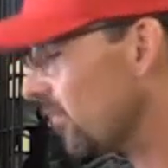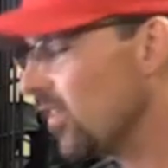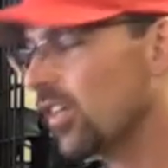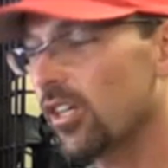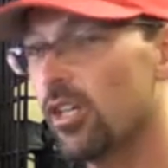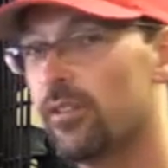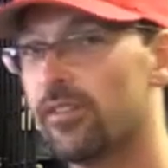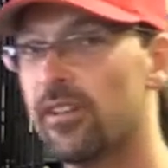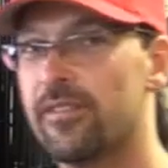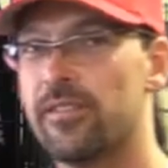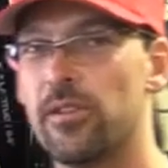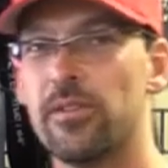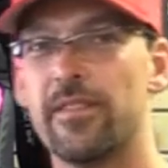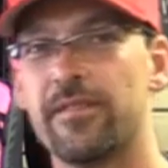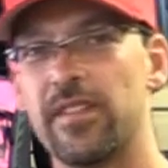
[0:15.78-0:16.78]
I'll go over a
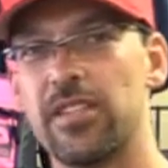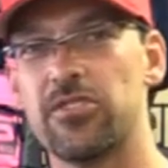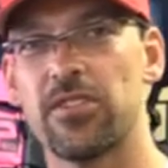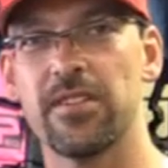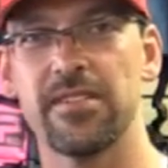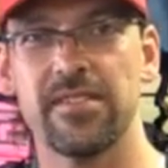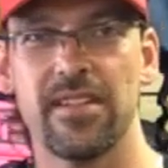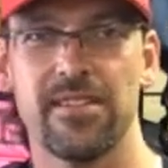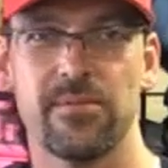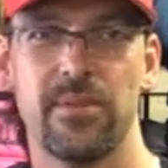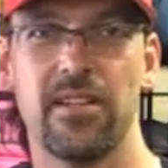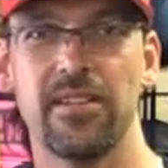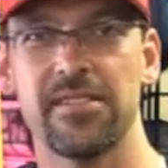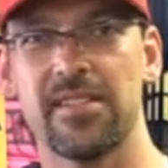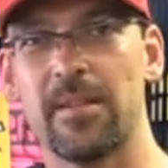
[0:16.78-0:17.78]
few of the features as well as